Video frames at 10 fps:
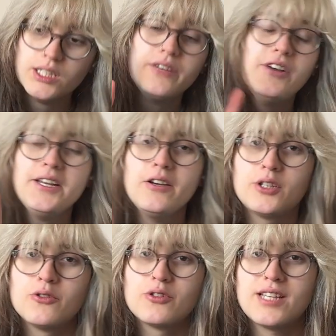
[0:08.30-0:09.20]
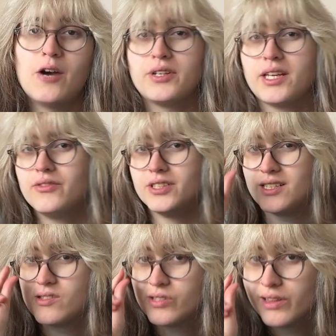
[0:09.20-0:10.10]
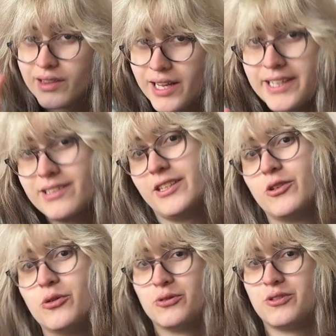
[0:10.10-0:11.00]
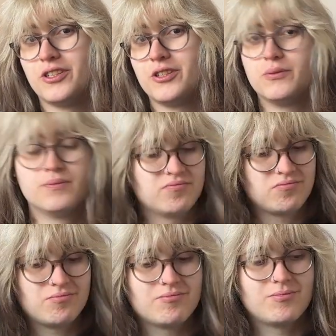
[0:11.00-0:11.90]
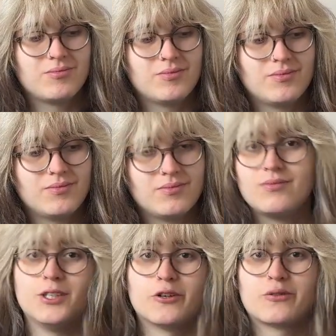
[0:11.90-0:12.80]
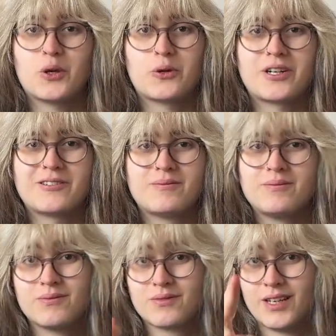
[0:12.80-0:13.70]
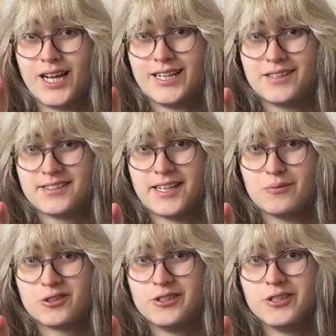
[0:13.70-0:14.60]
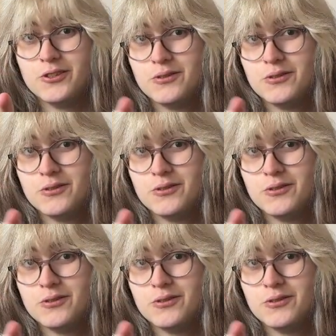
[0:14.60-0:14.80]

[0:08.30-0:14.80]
If any of those sound even slightly cool to you, dear viewer, I got the game for you.